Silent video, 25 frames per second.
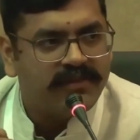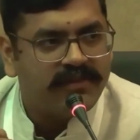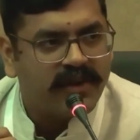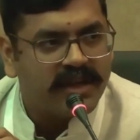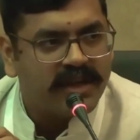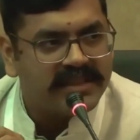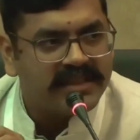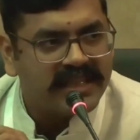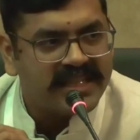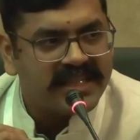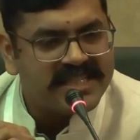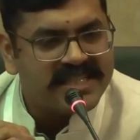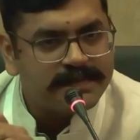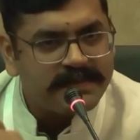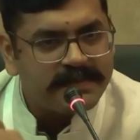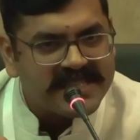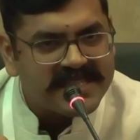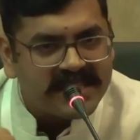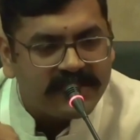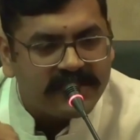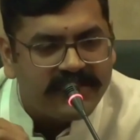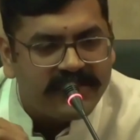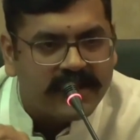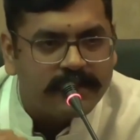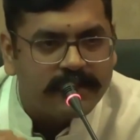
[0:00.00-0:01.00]
for that
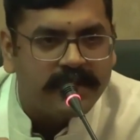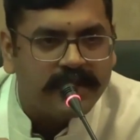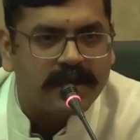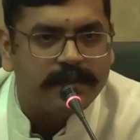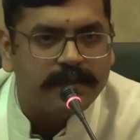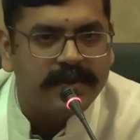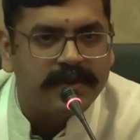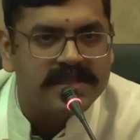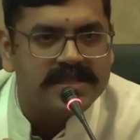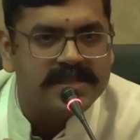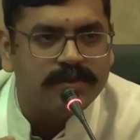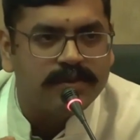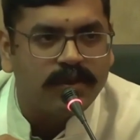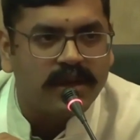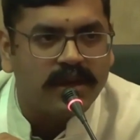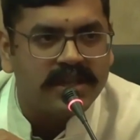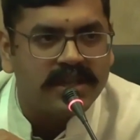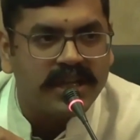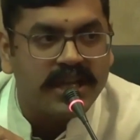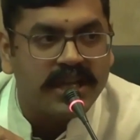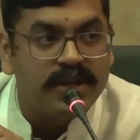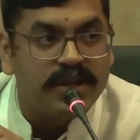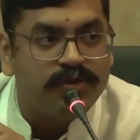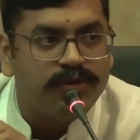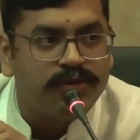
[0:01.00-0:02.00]
specific purpose, what
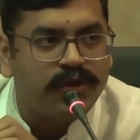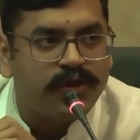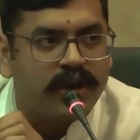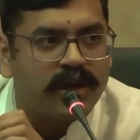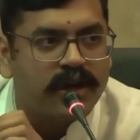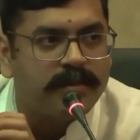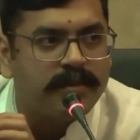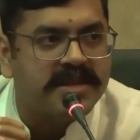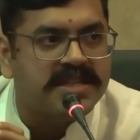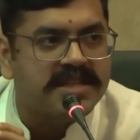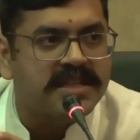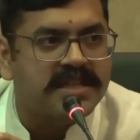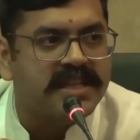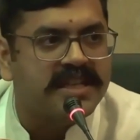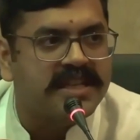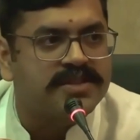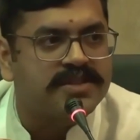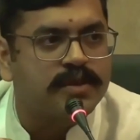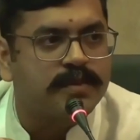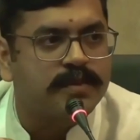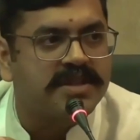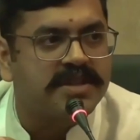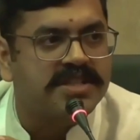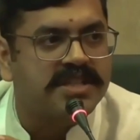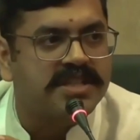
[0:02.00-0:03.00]
information has
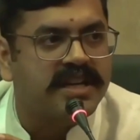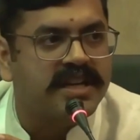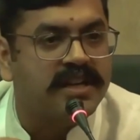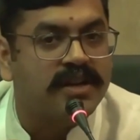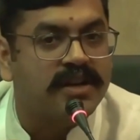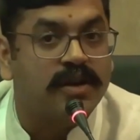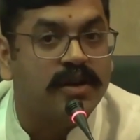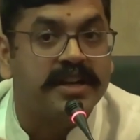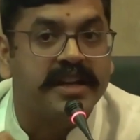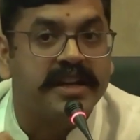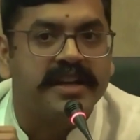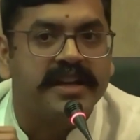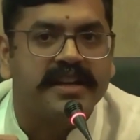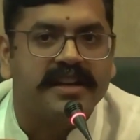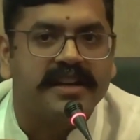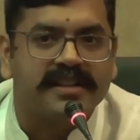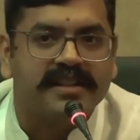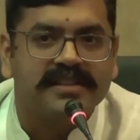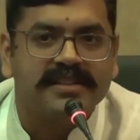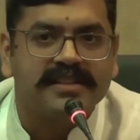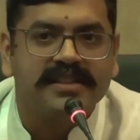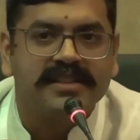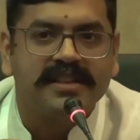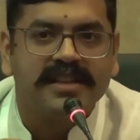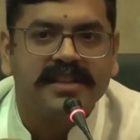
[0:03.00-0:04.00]
to be shared, not data.
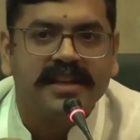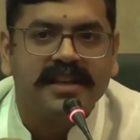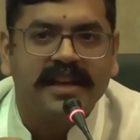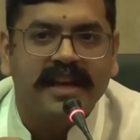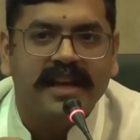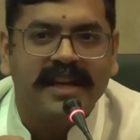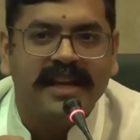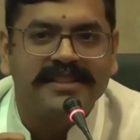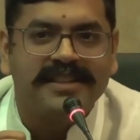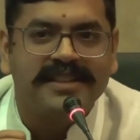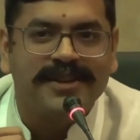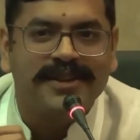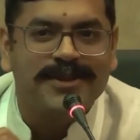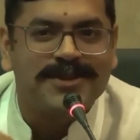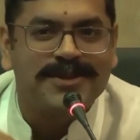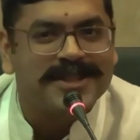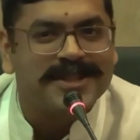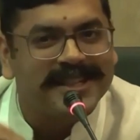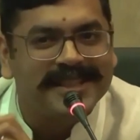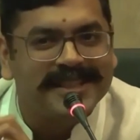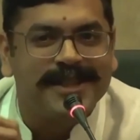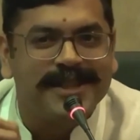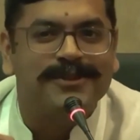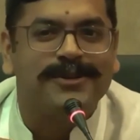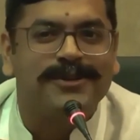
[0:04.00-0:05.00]
And then you
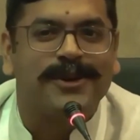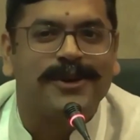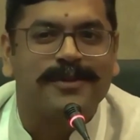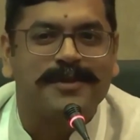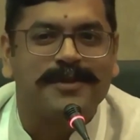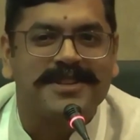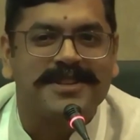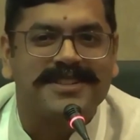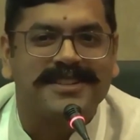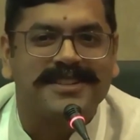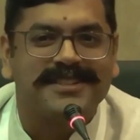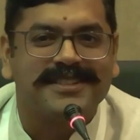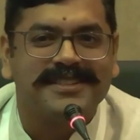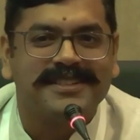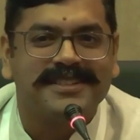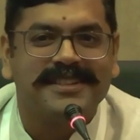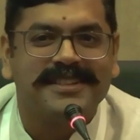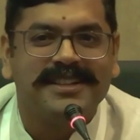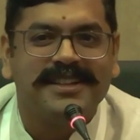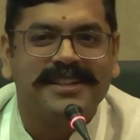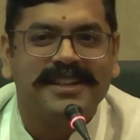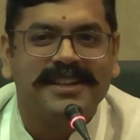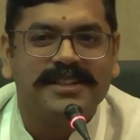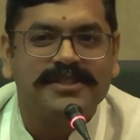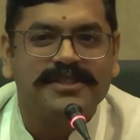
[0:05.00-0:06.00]
share the information.
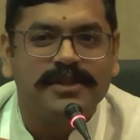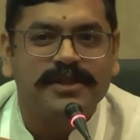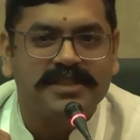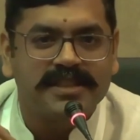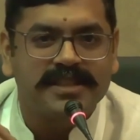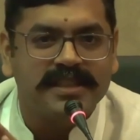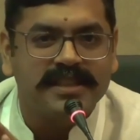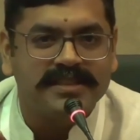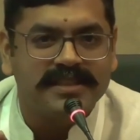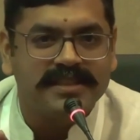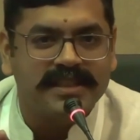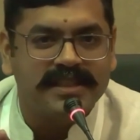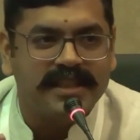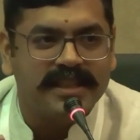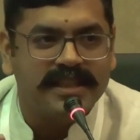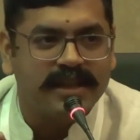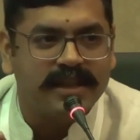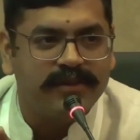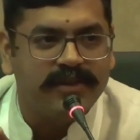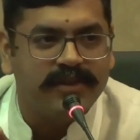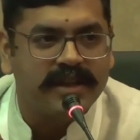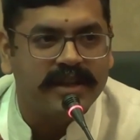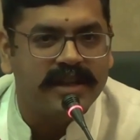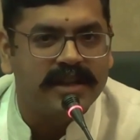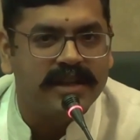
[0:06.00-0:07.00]
So it's a
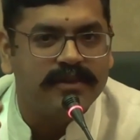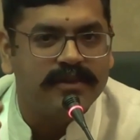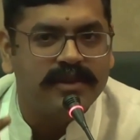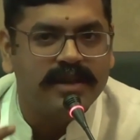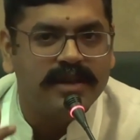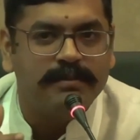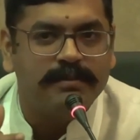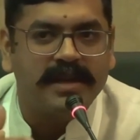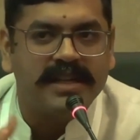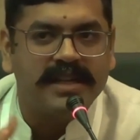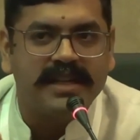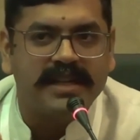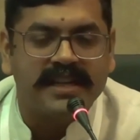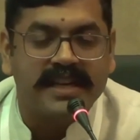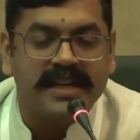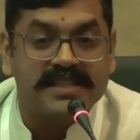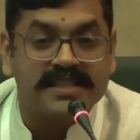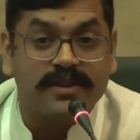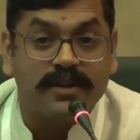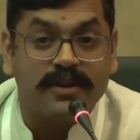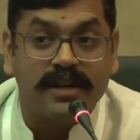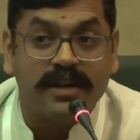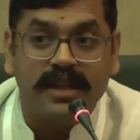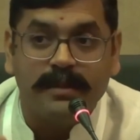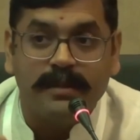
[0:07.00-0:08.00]
difficult one, but it
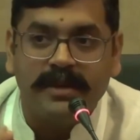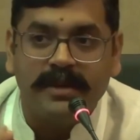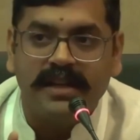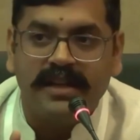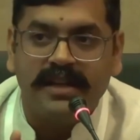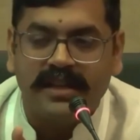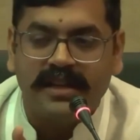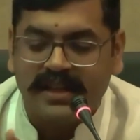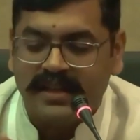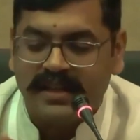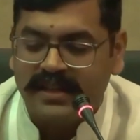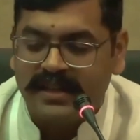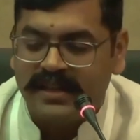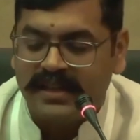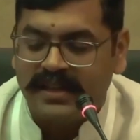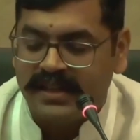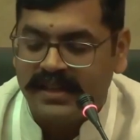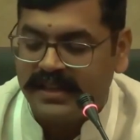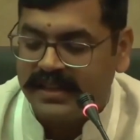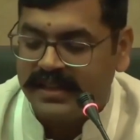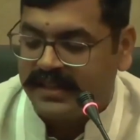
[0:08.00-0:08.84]
has already been done.